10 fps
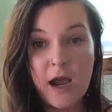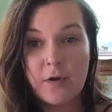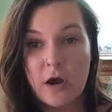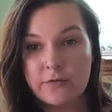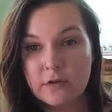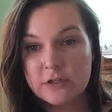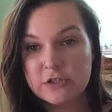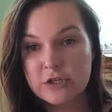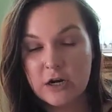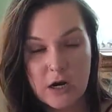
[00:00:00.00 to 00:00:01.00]
I'm not really
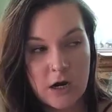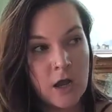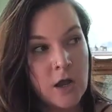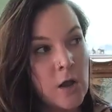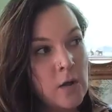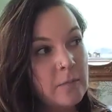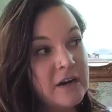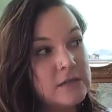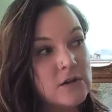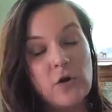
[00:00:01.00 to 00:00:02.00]
sure,
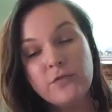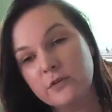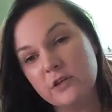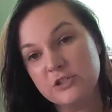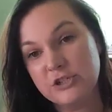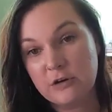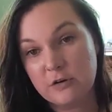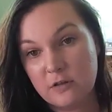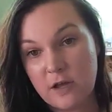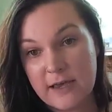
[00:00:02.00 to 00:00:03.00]
but it's overly
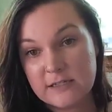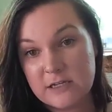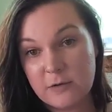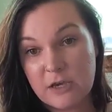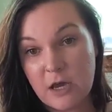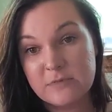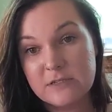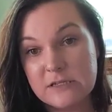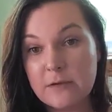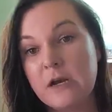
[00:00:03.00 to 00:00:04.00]
generalized and it
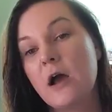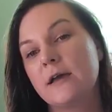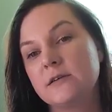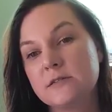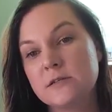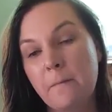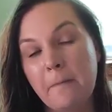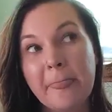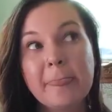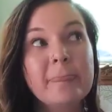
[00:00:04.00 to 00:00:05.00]
becomes demonized.
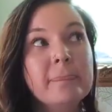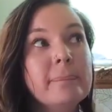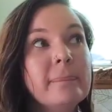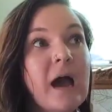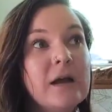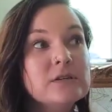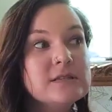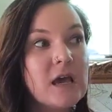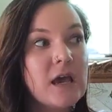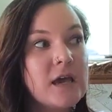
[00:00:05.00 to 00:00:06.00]
I will
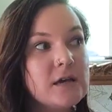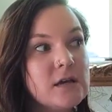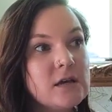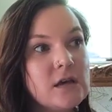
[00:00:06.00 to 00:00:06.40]
say